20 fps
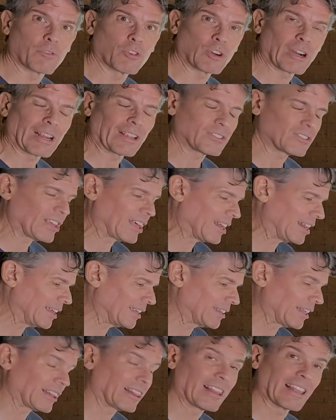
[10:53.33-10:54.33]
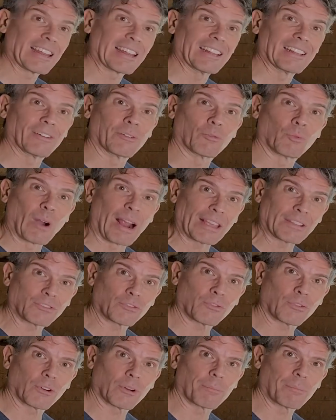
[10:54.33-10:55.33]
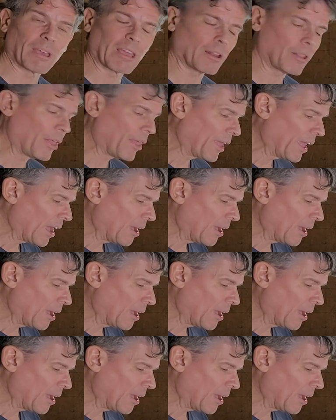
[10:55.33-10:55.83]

correct setting and then let it rest for a bit.